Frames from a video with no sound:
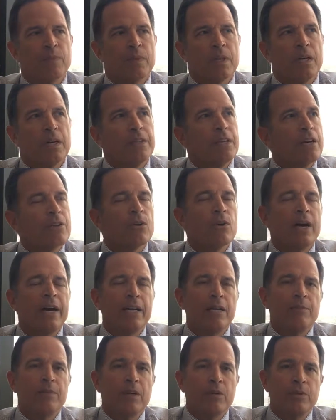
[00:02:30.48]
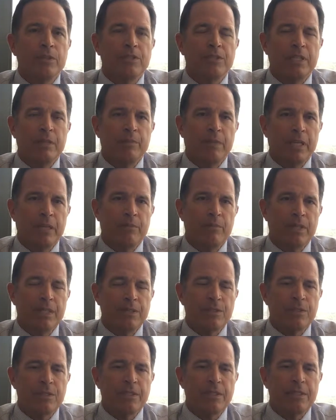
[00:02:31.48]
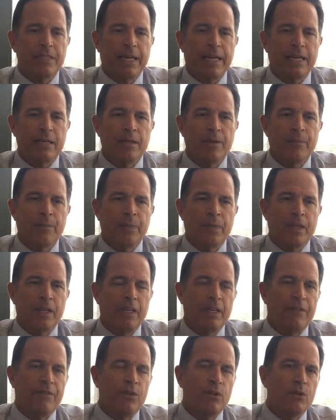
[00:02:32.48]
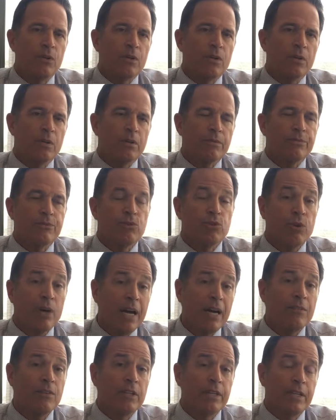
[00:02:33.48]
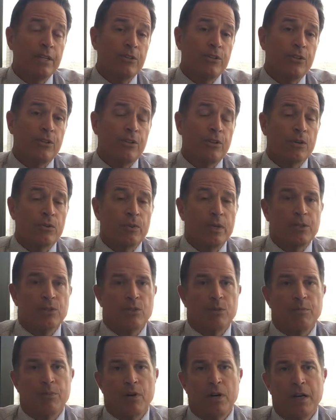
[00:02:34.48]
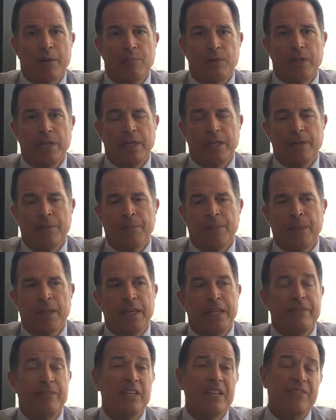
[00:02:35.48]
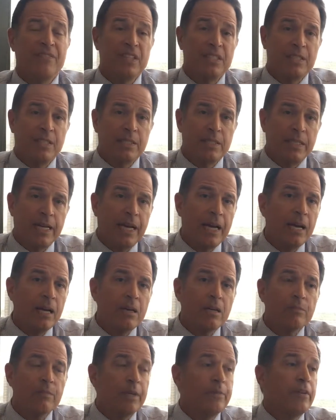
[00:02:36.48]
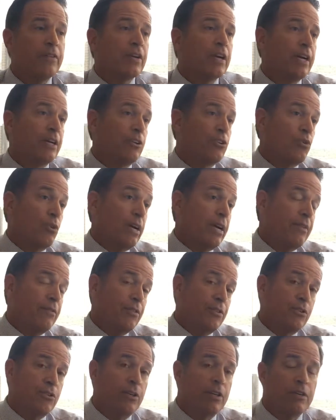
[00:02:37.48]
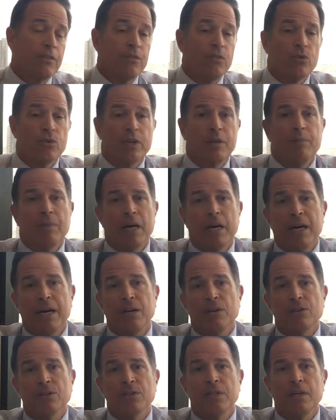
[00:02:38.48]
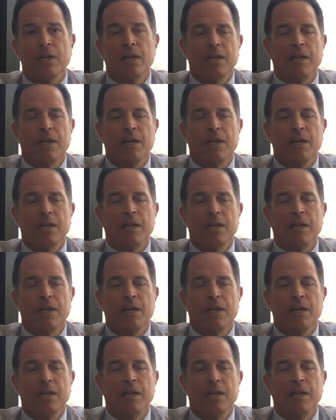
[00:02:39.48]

Another item that we see being missed is that if you're traveling to your rental property, even if it's in town, maybe you've got to drive 30 or 40 miles,